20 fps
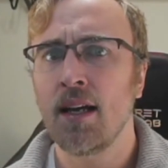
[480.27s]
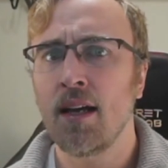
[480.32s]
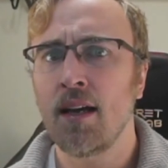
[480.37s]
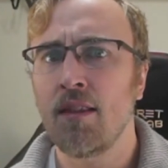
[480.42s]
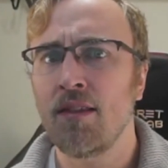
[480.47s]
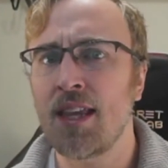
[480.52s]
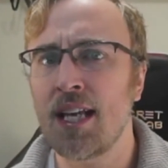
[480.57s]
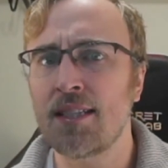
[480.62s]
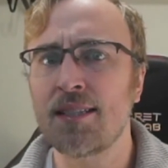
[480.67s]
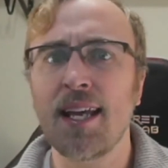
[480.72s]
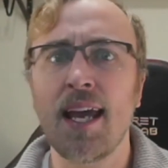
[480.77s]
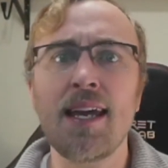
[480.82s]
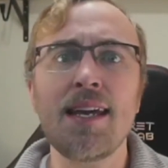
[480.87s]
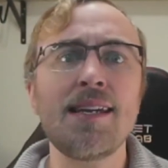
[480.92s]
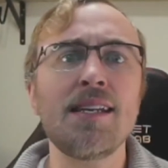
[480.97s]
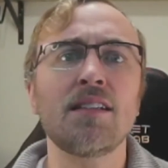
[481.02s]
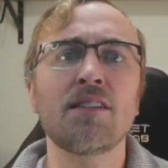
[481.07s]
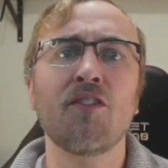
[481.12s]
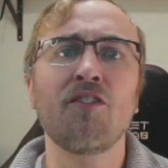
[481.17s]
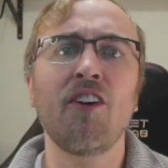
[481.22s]
they say
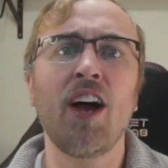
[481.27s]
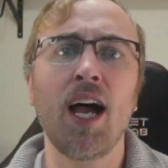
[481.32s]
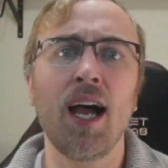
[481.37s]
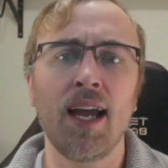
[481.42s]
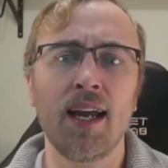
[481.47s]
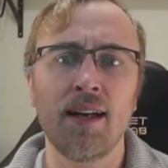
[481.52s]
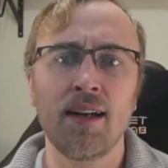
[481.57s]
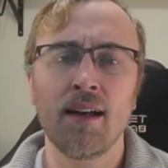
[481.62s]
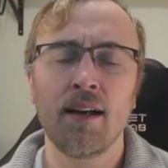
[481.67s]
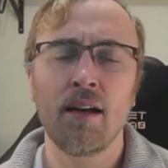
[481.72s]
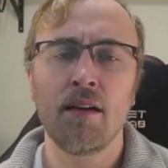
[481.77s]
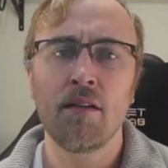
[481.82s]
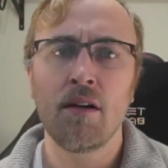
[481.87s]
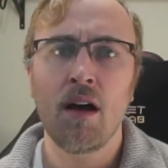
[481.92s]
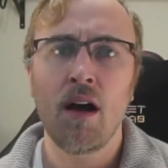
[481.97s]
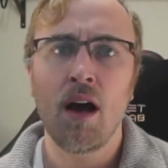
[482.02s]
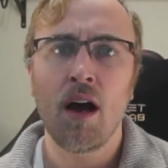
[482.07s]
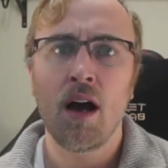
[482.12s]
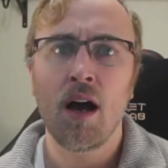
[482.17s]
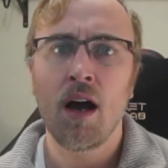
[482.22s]
he's fine.
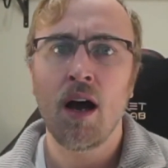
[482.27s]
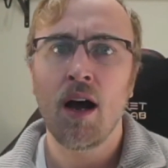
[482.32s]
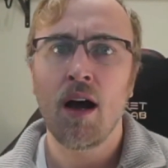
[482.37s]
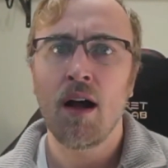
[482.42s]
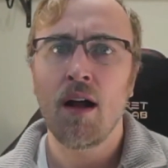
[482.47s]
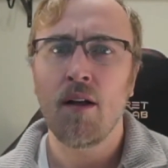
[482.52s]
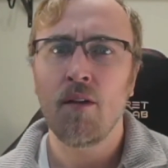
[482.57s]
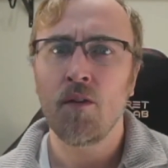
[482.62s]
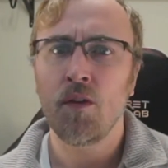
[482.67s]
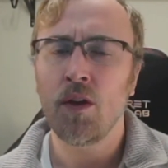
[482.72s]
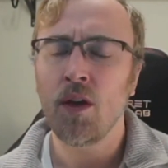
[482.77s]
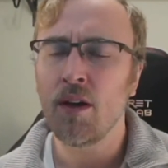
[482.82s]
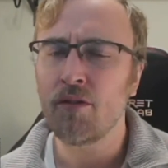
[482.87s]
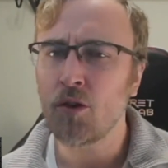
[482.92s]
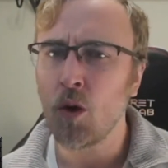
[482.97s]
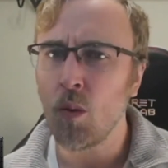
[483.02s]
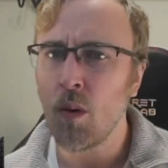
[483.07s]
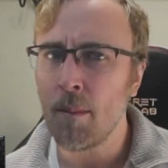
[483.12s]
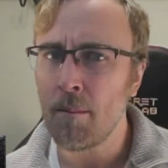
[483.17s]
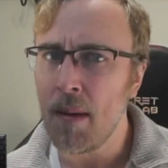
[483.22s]
You have to
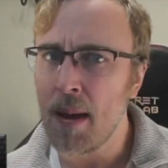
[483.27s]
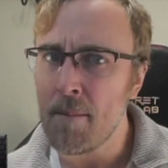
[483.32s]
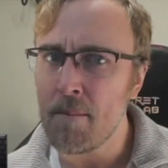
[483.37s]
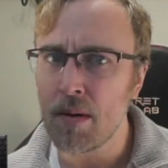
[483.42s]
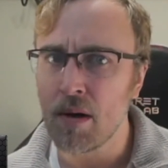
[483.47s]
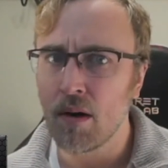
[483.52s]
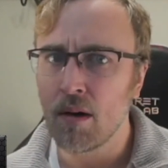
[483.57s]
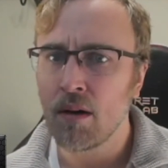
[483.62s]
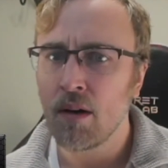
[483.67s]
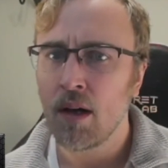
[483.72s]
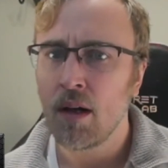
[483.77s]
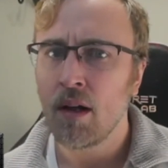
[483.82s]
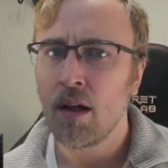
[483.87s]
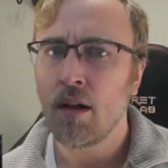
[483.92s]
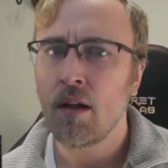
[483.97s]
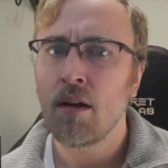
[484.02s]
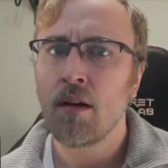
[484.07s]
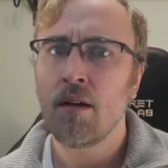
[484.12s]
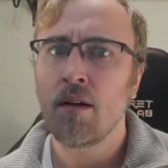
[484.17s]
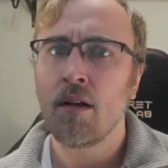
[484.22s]
remember
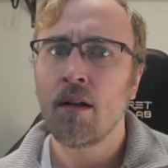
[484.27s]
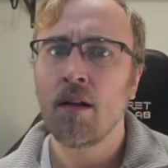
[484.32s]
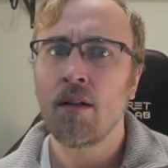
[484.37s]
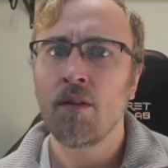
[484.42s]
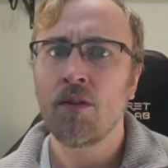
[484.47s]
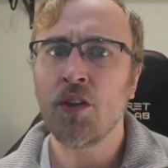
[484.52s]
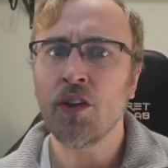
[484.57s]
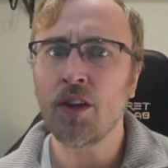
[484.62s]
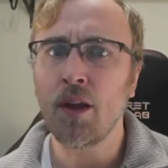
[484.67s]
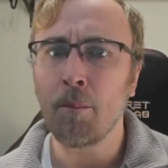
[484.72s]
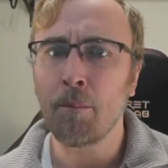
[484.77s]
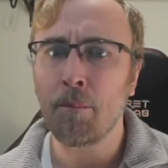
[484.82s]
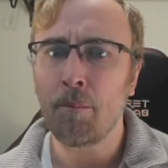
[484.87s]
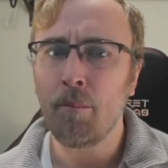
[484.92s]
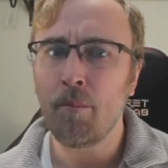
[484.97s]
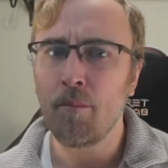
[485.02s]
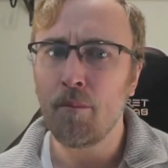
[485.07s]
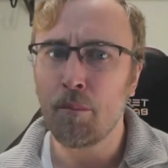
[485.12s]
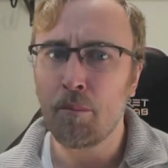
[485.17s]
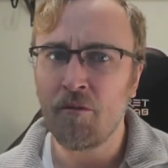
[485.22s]
that the
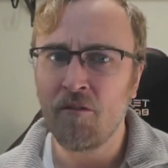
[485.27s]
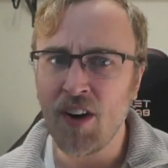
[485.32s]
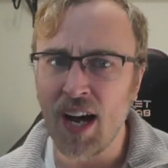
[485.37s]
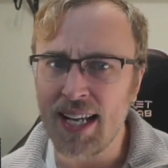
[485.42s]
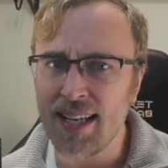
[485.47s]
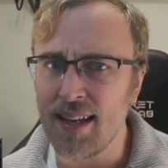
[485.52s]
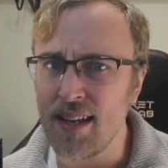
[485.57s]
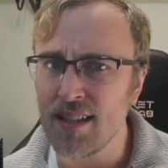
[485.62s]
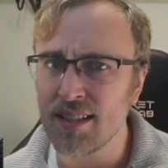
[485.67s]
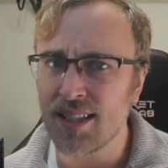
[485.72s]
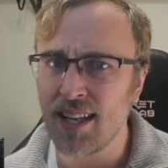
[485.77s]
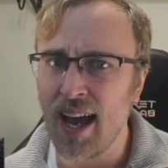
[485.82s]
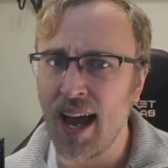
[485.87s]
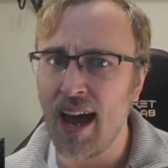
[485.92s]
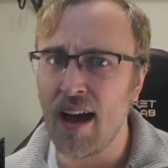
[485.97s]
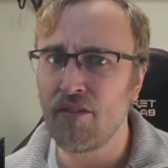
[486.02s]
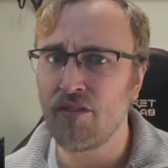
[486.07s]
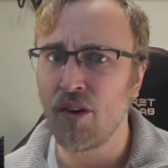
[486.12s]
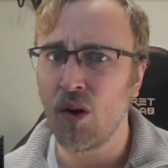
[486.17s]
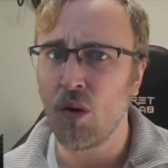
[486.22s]
Vikings
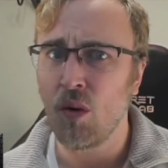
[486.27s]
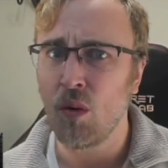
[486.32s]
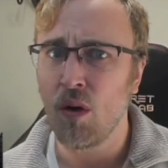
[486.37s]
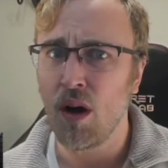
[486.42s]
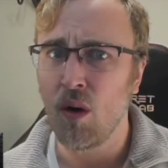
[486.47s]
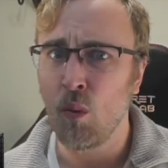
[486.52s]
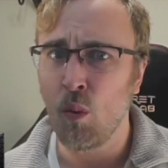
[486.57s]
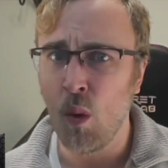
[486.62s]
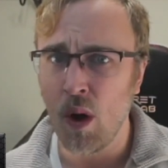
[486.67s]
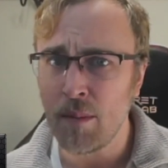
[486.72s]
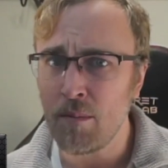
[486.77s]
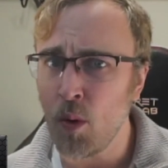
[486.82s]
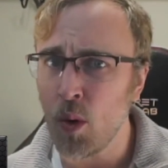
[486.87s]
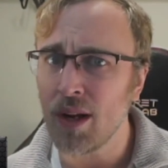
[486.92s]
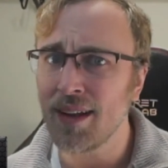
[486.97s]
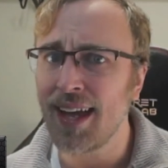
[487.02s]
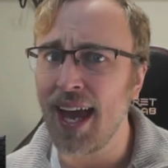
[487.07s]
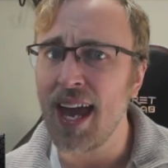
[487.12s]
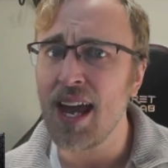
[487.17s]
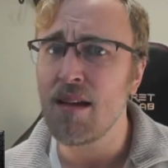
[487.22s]
have one more
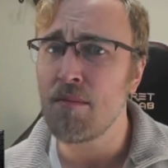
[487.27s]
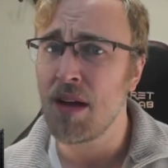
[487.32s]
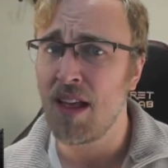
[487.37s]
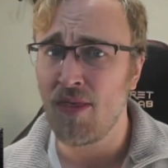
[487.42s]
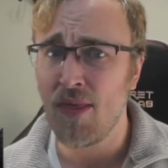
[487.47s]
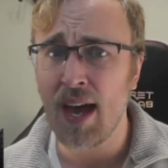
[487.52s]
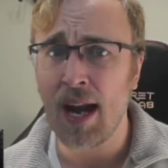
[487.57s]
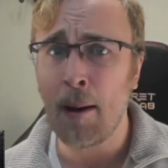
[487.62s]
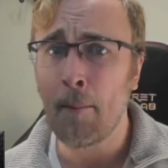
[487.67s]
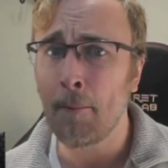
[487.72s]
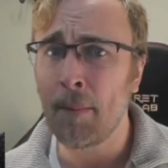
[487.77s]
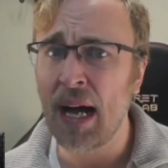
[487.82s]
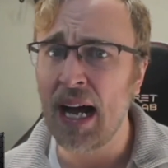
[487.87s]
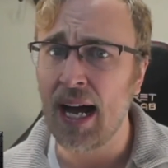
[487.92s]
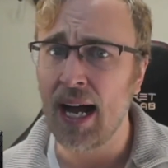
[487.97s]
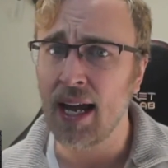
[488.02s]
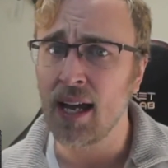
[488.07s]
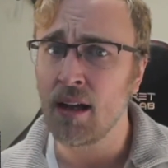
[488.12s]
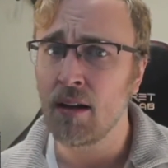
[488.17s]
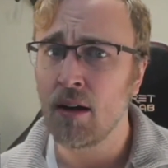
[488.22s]
game and then a
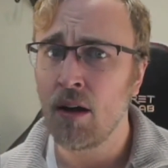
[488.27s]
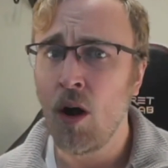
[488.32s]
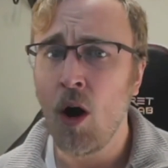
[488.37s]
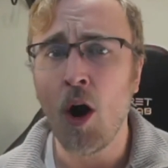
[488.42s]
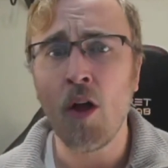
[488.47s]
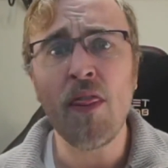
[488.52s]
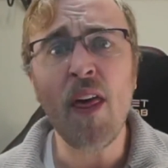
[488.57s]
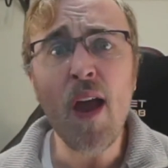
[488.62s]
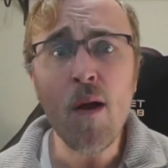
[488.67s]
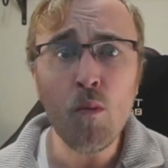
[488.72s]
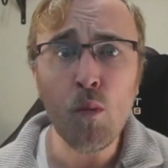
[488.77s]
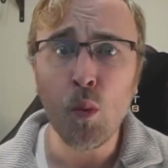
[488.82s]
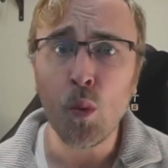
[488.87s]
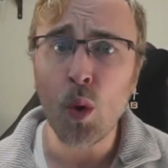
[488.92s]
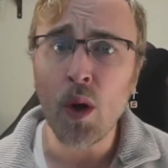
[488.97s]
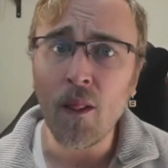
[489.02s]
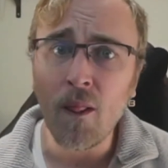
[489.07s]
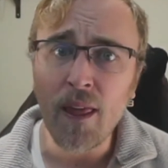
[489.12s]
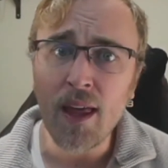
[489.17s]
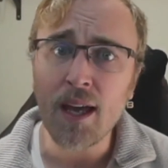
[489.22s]
bye. Are they
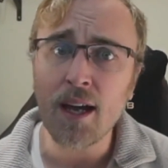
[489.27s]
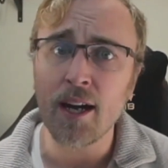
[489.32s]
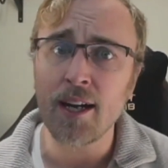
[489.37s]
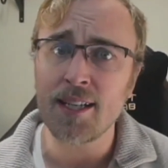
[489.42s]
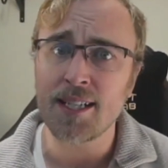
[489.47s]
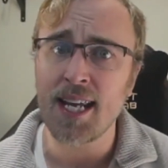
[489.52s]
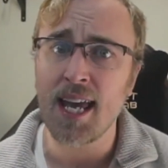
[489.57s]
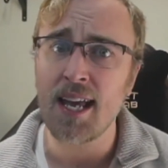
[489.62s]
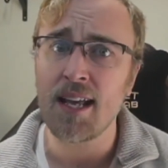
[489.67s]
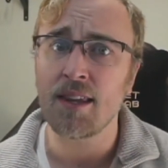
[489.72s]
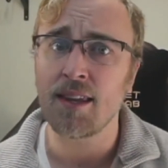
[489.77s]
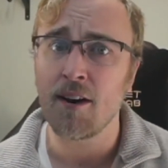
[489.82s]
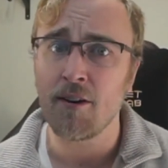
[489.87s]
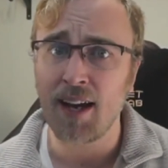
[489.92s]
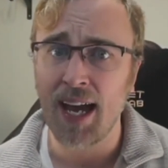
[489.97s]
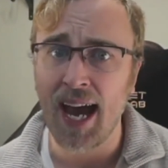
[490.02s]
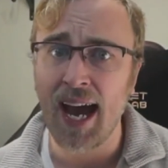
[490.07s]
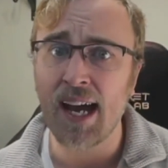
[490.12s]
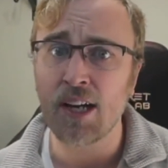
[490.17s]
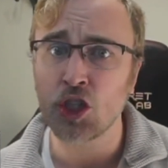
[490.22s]
really going to take their
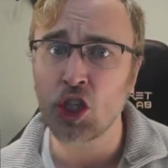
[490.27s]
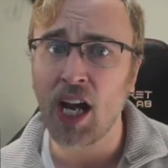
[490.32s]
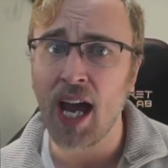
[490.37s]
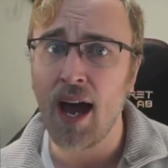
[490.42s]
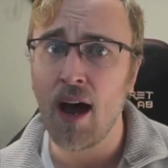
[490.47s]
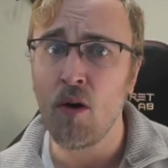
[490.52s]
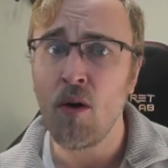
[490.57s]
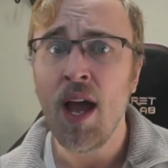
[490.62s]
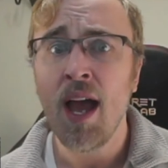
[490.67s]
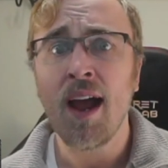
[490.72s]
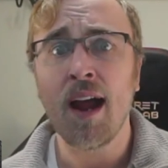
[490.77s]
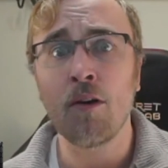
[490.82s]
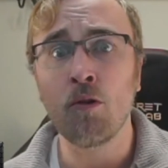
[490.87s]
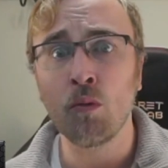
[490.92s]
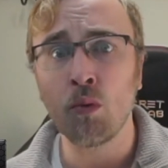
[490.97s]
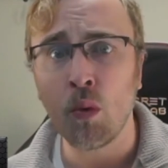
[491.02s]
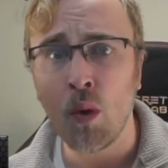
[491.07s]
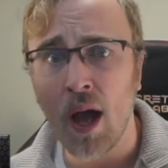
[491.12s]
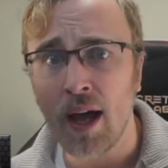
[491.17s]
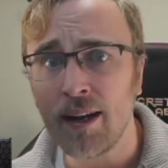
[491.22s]
cash cow
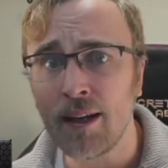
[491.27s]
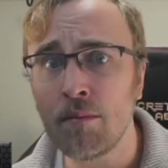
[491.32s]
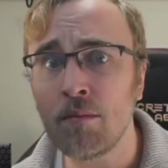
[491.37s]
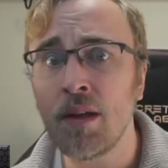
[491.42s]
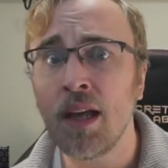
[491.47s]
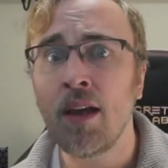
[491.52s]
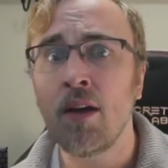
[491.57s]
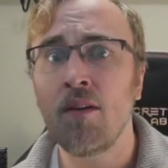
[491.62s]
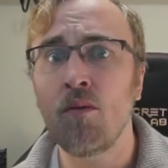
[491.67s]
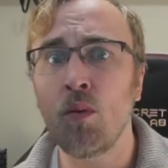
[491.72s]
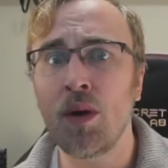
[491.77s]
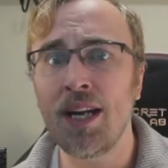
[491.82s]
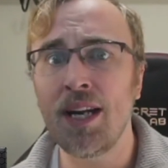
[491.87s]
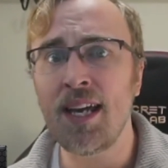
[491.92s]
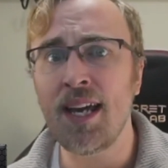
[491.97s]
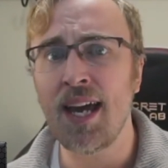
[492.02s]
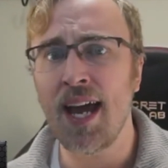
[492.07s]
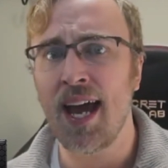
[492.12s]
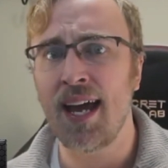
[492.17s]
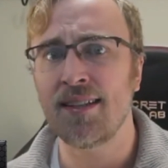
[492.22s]
and run him when he
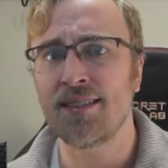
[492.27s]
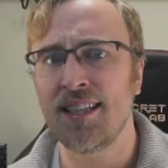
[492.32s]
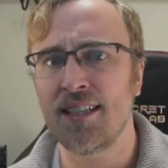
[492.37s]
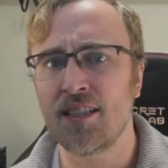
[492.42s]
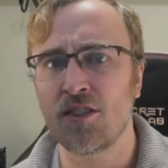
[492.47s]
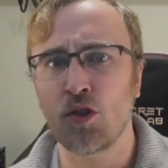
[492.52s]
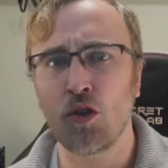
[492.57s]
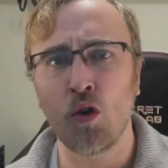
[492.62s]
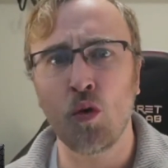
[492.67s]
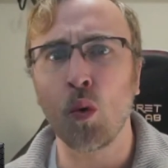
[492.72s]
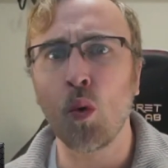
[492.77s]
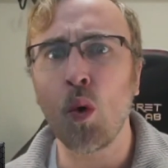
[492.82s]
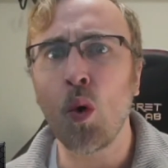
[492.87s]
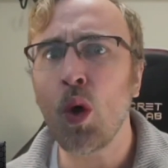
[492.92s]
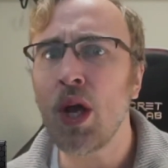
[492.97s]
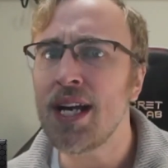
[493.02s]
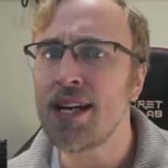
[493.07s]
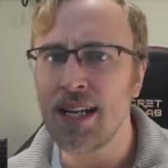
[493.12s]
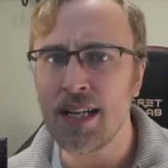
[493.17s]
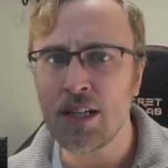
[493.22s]
has this
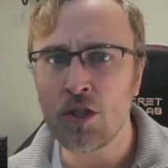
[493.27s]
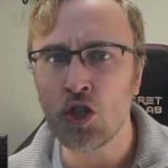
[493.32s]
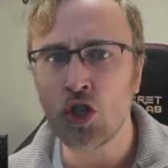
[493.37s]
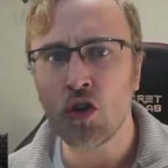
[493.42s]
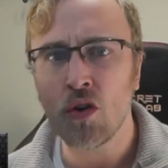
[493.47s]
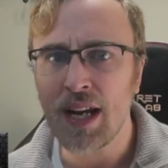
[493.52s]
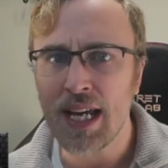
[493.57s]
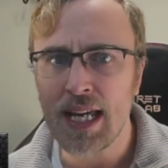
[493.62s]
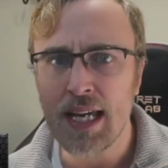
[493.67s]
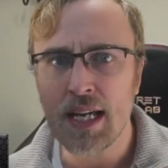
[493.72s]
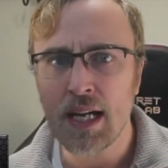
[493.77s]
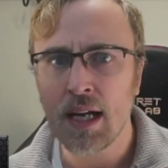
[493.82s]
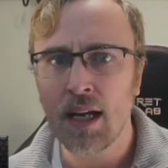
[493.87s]
groin injury